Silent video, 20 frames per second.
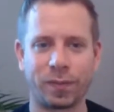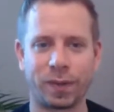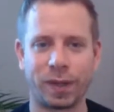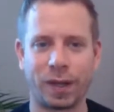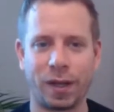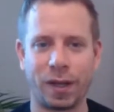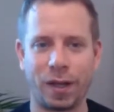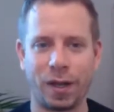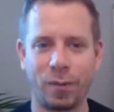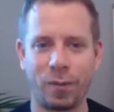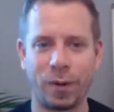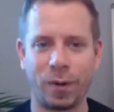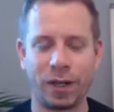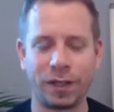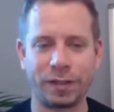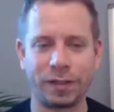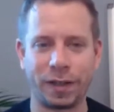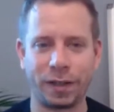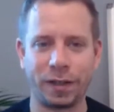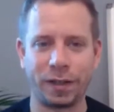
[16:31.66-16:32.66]
And when I say
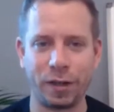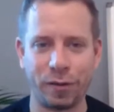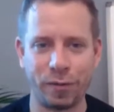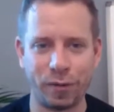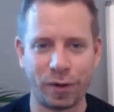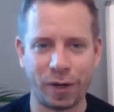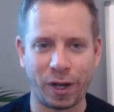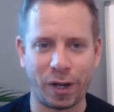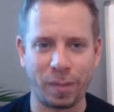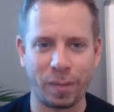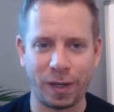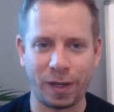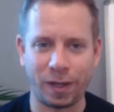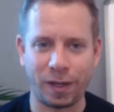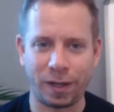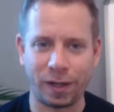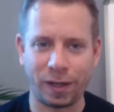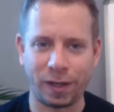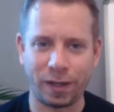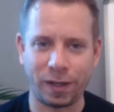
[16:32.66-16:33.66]
different, I mean
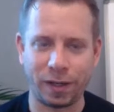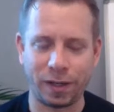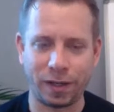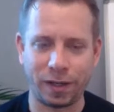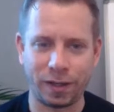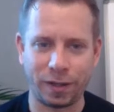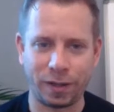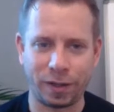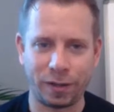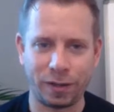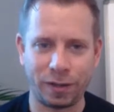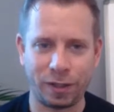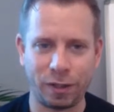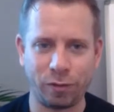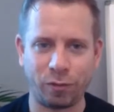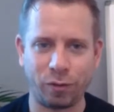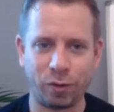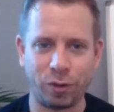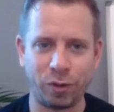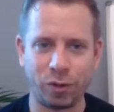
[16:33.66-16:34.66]
like
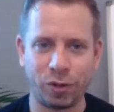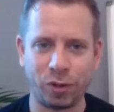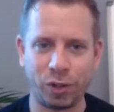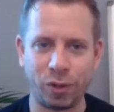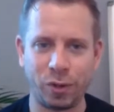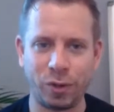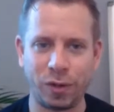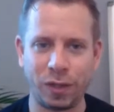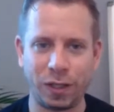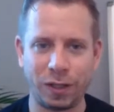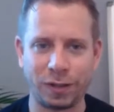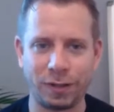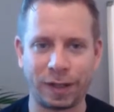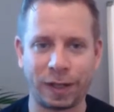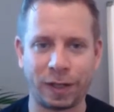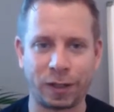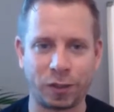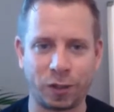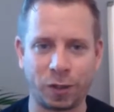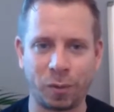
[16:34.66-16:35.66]
different to the exact
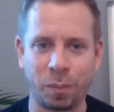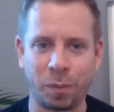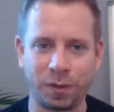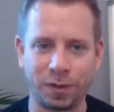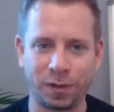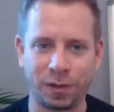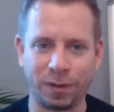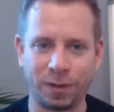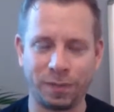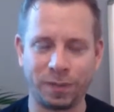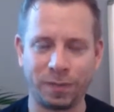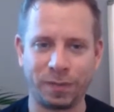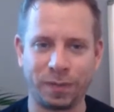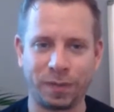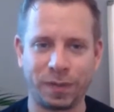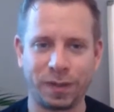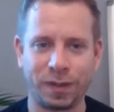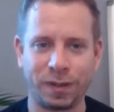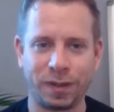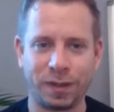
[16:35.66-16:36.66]
opposite.
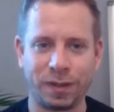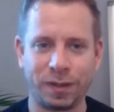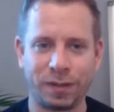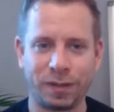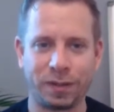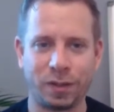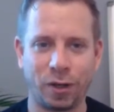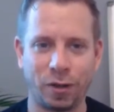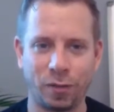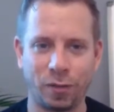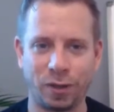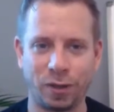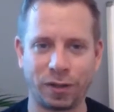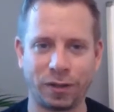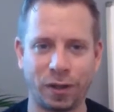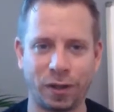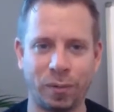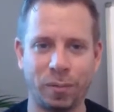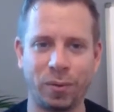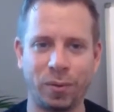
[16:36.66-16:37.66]
So, for
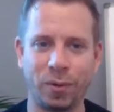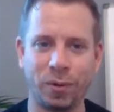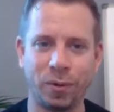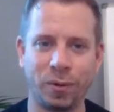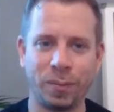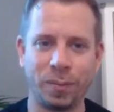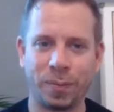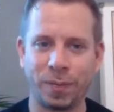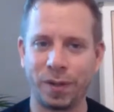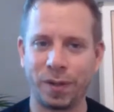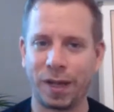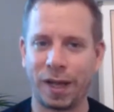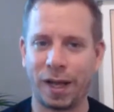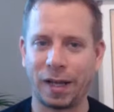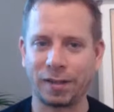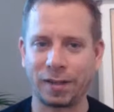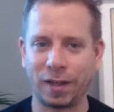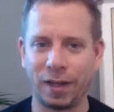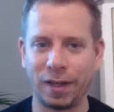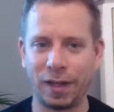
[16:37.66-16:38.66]
example, as
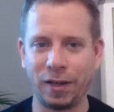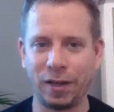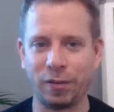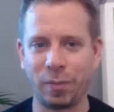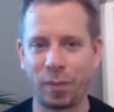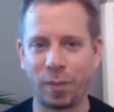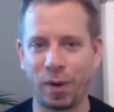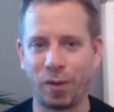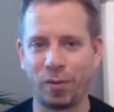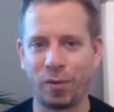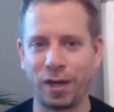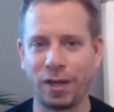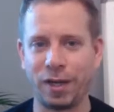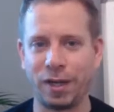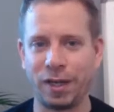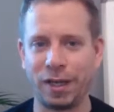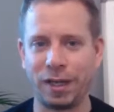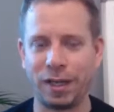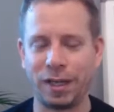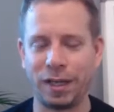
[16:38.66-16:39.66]
I lift my right
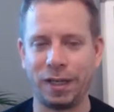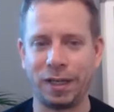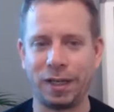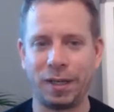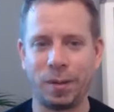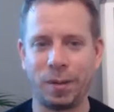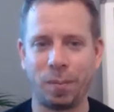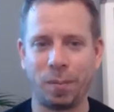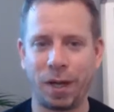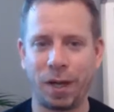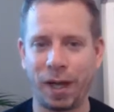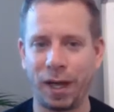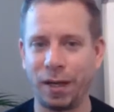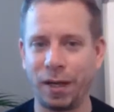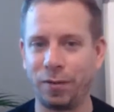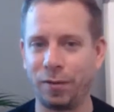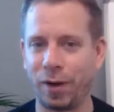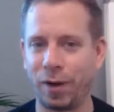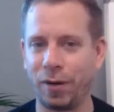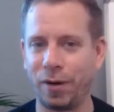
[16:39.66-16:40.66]
knee, my
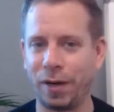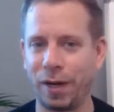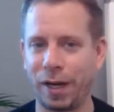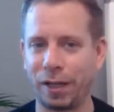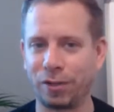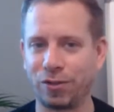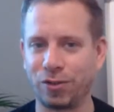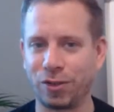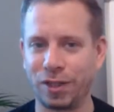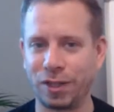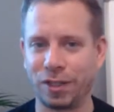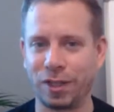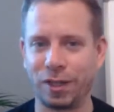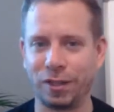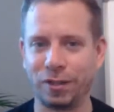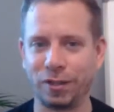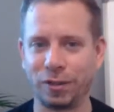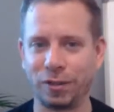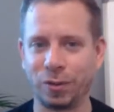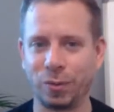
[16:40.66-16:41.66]
head very naturally
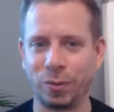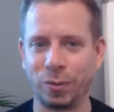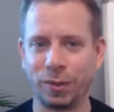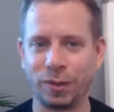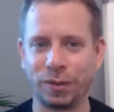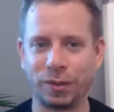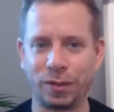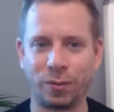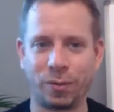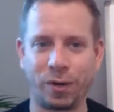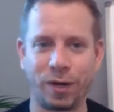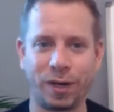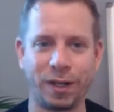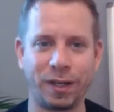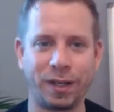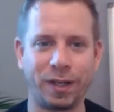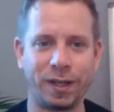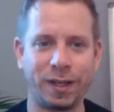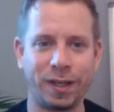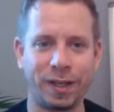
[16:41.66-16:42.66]
turns towards the
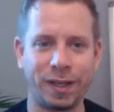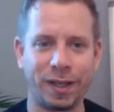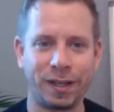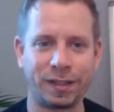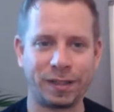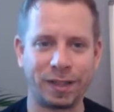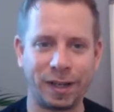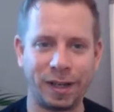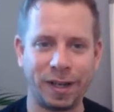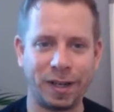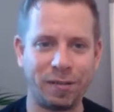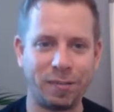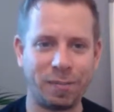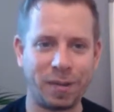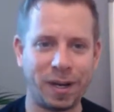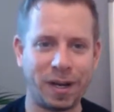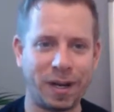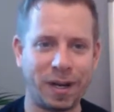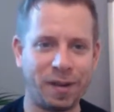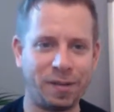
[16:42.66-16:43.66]
right. As I lift
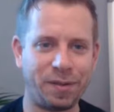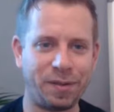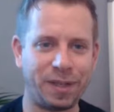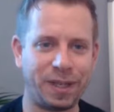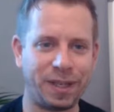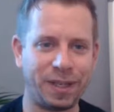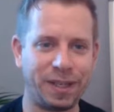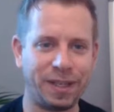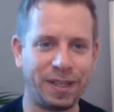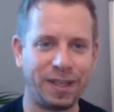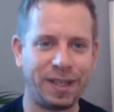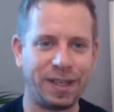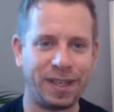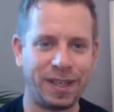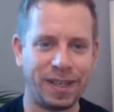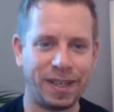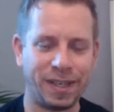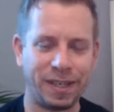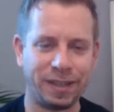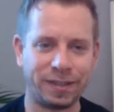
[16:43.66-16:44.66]
my left knee,
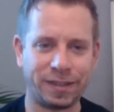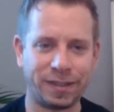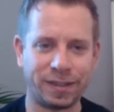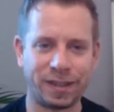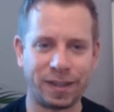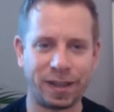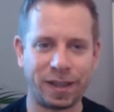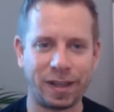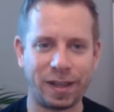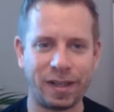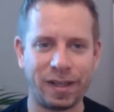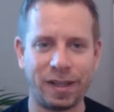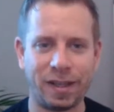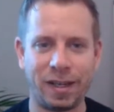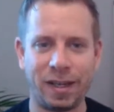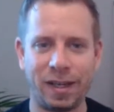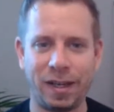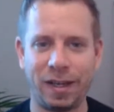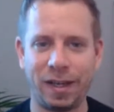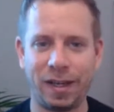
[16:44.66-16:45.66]
it's
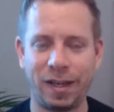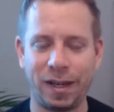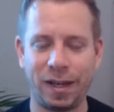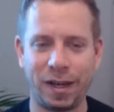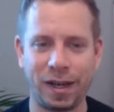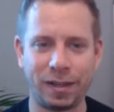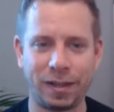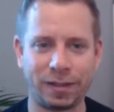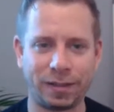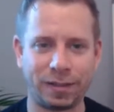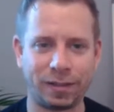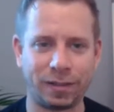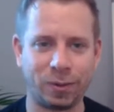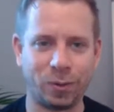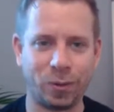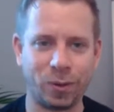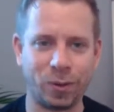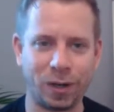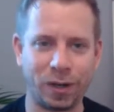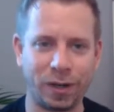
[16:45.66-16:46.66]
slightly less
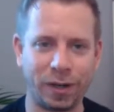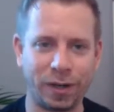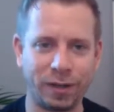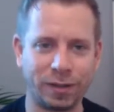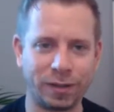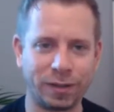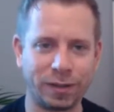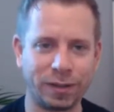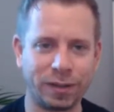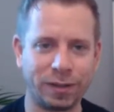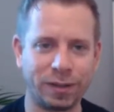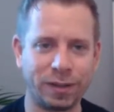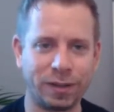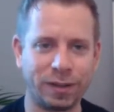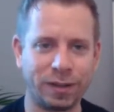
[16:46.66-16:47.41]
organized.